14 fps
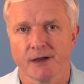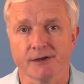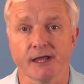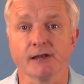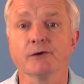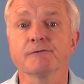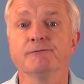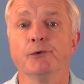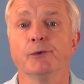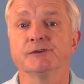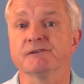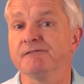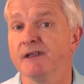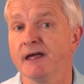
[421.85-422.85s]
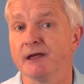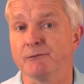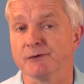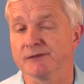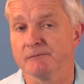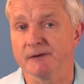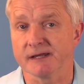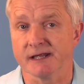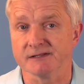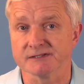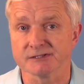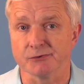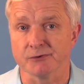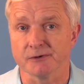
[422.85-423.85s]
And I look forward to flying with them again
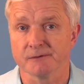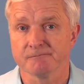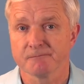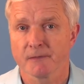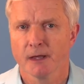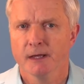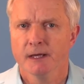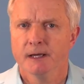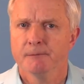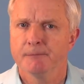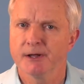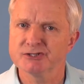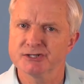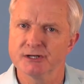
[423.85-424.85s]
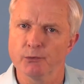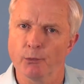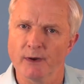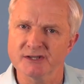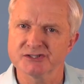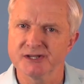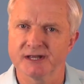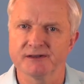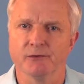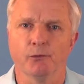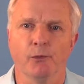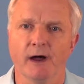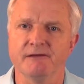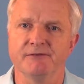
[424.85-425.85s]
soon. Punch in WestJet
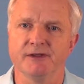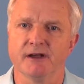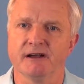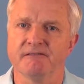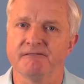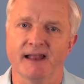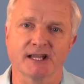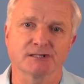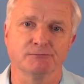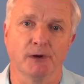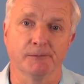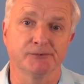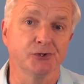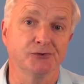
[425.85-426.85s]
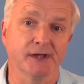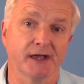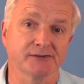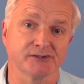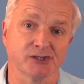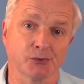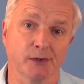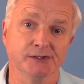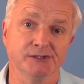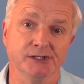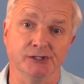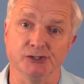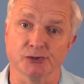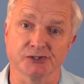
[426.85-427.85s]
Y V R Flash Mob two thousand
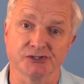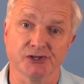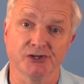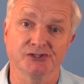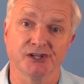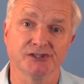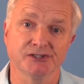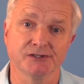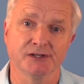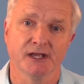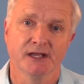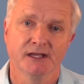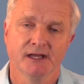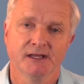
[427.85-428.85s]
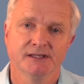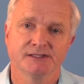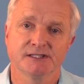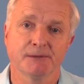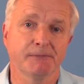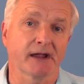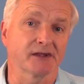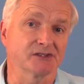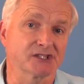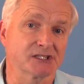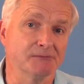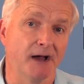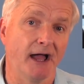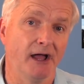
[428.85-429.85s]
twenty into your search engine, sit back and
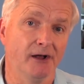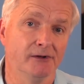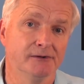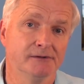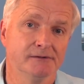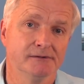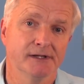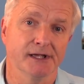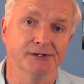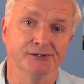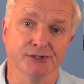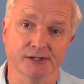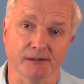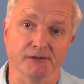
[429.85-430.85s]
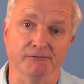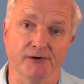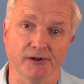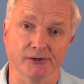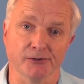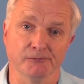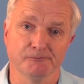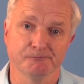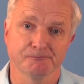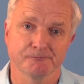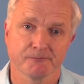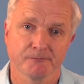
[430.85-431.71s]
smile, and turn up the volume.